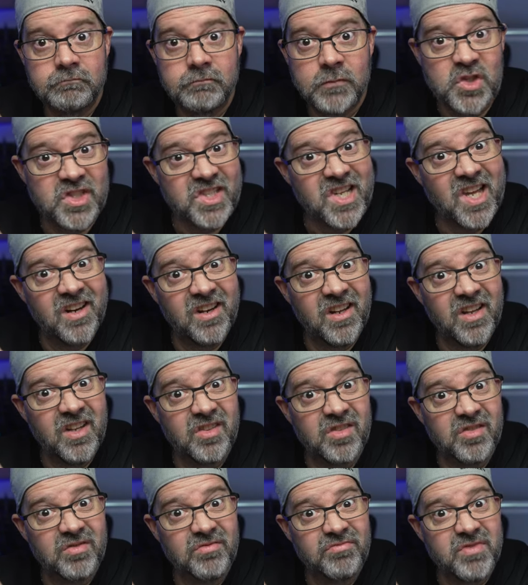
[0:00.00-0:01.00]
Just kind of
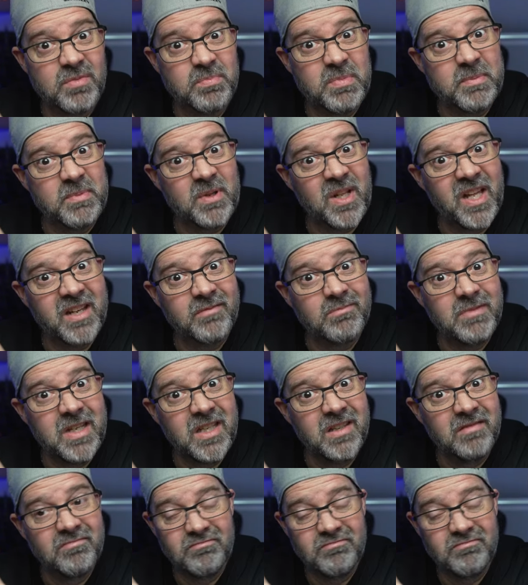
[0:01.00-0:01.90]
nice for people like me.